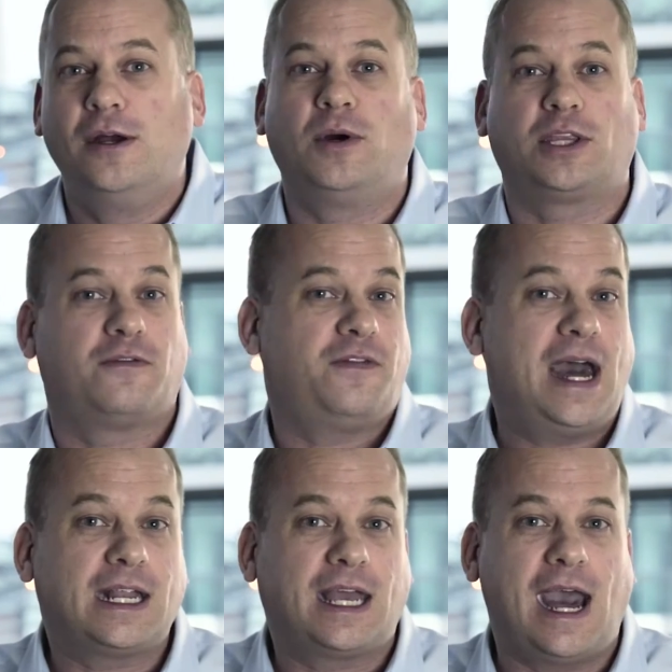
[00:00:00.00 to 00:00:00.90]
But the
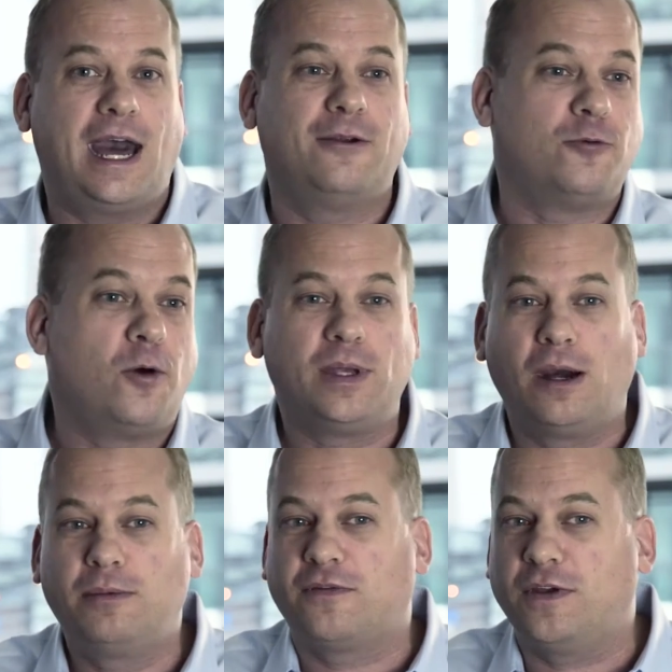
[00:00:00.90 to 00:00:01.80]
fat cat won't be
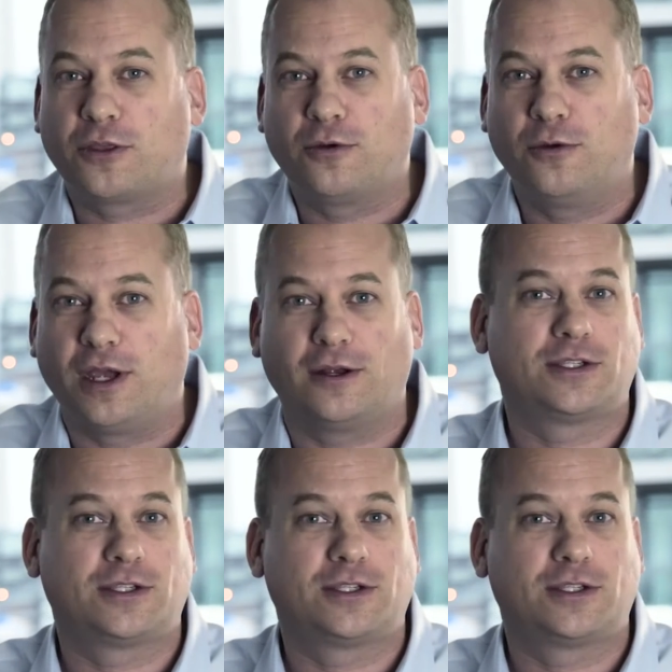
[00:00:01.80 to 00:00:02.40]
able to fit through there,